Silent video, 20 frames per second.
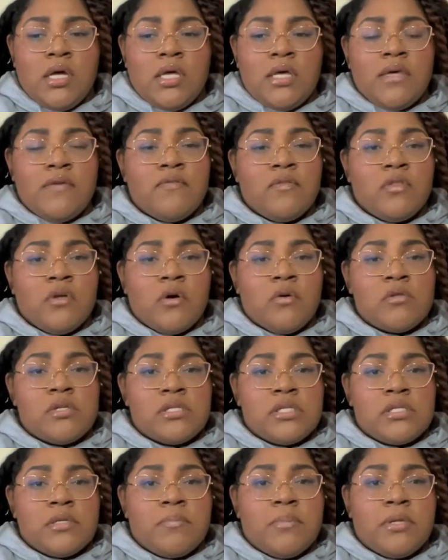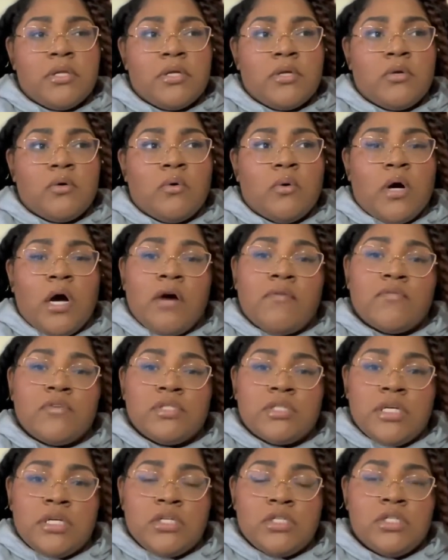Even though this is a political
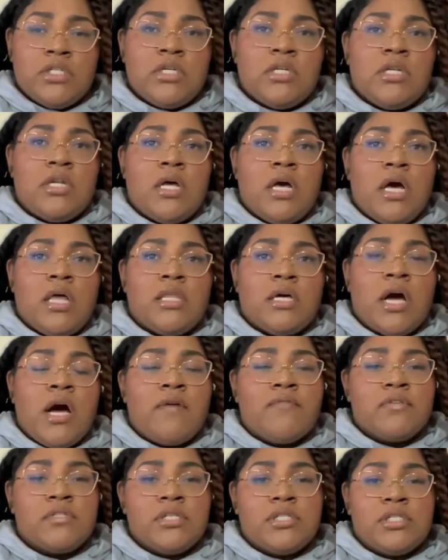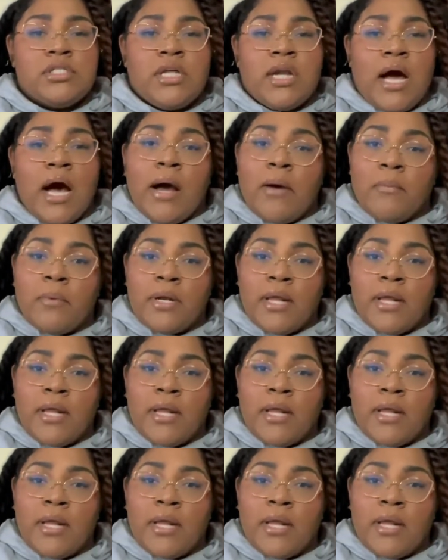conversation, the conversation that I want to